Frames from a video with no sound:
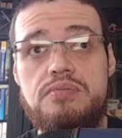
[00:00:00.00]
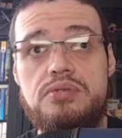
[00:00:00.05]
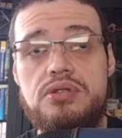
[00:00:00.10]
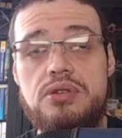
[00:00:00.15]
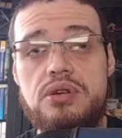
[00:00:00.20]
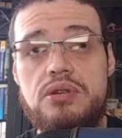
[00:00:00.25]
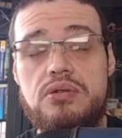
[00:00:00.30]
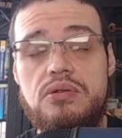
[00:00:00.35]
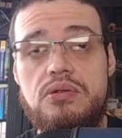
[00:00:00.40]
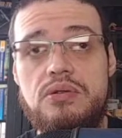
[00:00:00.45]

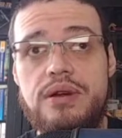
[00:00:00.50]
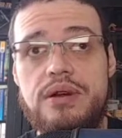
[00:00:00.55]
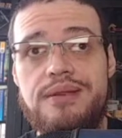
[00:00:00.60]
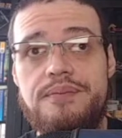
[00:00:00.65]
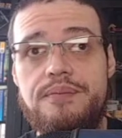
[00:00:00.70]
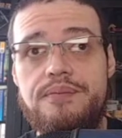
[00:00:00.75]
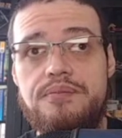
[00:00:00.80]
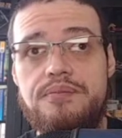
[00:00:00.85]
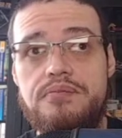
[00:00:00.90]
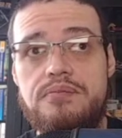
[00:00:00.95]
so
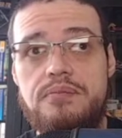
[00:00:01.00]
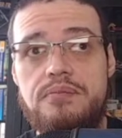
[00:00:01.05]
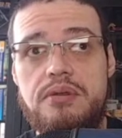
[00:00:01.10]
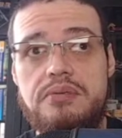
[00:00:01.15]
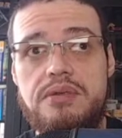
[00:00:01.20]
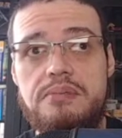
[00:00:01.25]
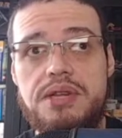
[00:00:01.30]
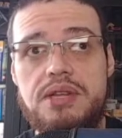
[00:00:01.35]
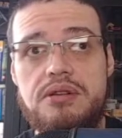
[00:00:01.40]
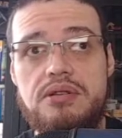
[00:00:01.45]
I'm
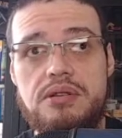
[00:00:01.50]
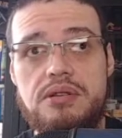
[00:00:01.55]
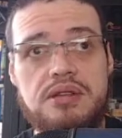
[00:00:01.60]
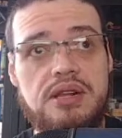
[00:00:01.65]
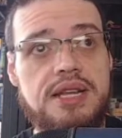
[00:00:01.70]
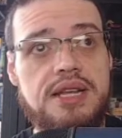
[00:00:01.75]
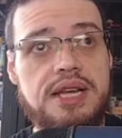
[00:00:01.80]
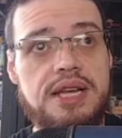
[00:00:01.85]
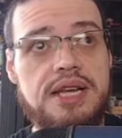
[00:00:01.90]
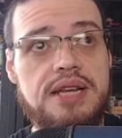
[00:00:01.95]
probably not
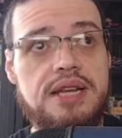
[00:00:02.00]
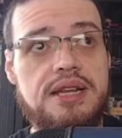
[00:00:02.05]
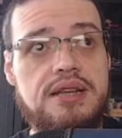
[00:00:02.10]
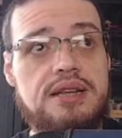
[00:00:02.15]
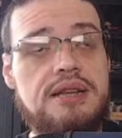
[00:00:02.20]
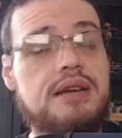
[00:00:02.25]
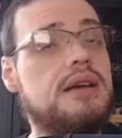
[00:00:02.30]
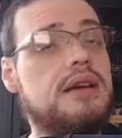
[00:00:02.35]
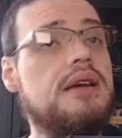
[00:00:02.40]
clicking it.